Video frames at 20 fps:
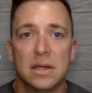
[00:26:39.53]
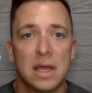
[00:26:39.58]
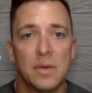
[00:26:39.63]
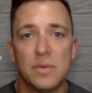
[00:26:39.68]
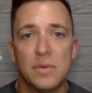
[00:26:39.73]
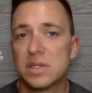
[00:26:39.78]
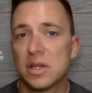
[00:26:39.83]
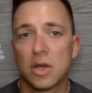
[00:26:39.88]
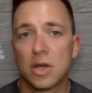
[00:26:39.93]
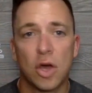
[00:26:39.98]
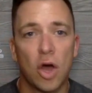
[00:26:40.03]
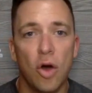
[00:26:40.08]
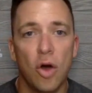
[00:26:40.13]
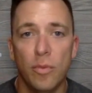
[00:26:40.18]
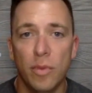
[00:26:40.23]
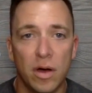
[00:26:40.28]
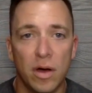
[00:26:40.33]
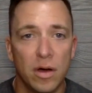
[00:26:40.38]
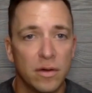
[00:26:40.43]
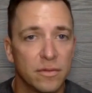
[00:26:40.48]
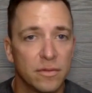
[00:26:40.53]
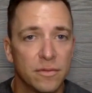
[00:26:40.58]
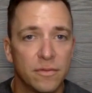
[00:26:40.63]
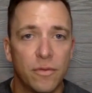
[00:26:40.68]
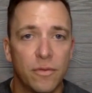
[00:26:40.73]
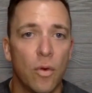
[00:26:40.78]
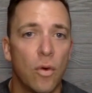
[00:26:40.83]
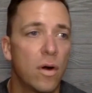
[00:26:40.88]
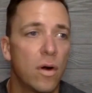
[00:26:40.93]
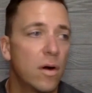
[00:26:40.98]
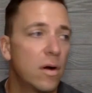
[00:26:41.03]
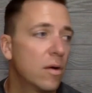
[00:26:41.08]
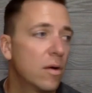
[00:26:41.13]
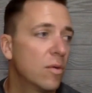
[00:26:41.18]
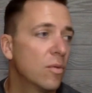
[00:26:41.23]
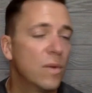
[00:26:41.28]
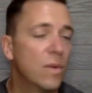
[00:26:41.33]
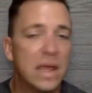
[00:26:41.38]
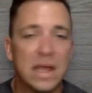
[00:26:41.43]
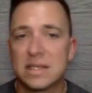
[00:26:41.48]
He was in a coma
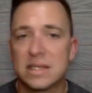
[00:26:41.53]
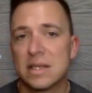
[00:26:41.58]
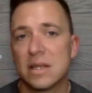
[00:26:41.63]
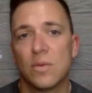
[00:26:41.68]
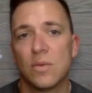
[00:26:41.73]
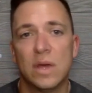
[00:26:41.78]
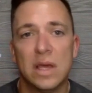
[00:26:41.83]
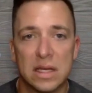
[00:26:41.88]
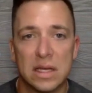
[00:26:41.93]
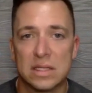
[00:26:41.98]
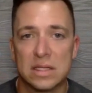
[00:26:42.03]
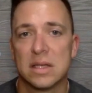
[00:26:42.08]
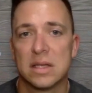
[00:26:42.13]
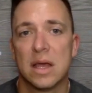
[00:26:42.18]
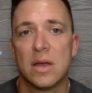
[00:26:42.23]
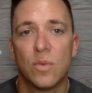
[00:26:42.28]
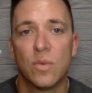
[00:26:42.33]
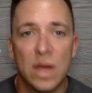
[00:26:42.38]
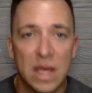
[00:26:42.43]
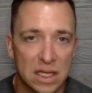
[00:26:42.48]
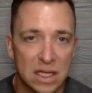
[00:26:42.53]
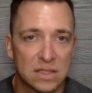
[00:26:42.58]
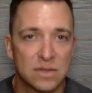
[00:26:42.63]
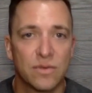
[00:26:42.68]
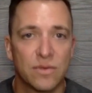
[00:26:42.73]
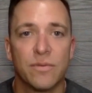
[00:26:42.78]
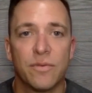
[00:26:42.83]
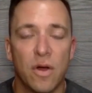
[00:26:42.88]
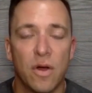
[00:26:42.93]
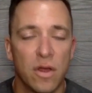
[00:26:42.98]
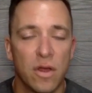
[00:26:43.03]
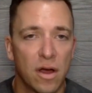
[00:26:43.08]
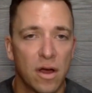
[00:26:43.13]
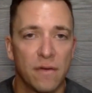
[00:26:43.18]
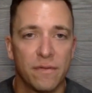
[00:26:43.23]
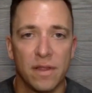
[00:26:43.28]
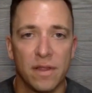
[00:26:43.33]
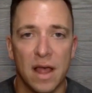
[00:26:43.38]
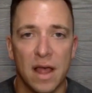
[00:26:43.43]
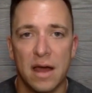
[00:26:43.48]
for weeks and weeks and weeks from falling
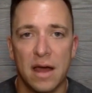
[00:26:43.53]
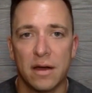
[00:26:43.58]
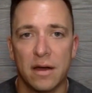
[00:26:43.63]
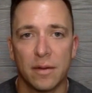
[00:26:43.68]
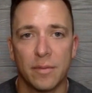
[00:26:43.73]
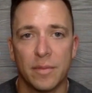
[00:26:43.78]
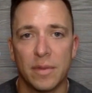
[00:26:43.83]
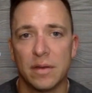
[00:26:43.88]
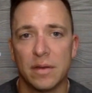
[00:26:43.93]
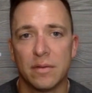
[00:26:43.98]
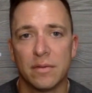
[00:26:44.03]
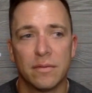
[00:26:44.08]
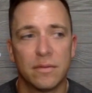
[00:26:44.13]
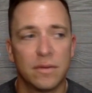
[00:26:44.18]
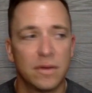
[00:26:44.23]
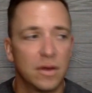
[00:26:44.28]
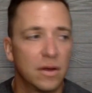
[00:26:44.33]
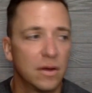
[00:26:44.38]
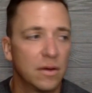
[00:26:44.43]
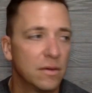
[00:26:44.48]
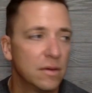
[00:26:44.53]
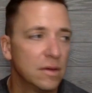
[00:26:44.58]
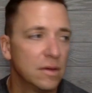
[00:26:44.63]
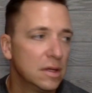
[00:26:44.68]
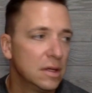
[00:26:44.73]
off a ladder. I mean, you know,